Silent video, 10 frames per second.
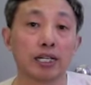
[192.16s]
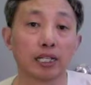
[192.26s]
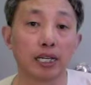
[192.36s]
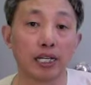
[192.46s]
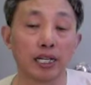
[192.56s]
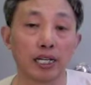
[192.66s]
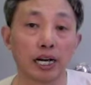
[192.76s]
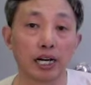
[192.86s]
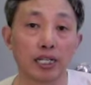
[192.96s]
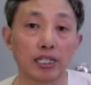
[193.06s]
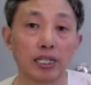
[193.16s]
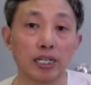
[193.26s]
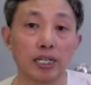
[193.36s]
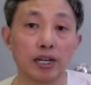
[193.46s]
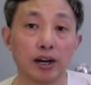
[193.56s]
the
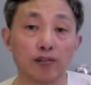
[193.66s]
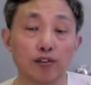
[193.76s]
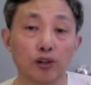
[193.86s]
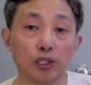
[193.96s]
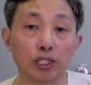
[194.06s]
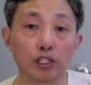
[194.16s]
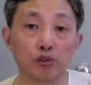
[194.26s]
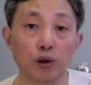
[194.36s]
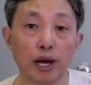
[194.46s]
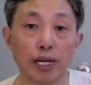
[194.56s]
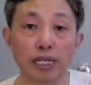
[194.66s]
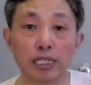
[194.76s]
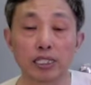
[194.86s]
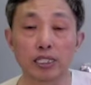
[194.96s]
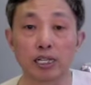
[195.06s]
of course the
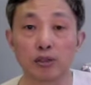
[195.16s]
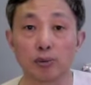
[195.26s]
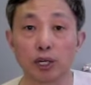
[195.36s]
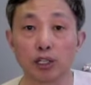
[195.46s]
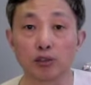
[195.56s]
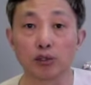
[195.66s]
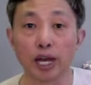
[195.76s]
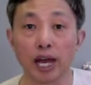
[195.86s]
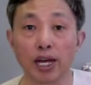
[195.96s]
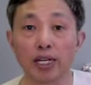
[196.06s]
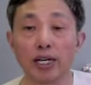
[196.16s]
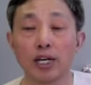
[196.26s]
dryness that belong to yang,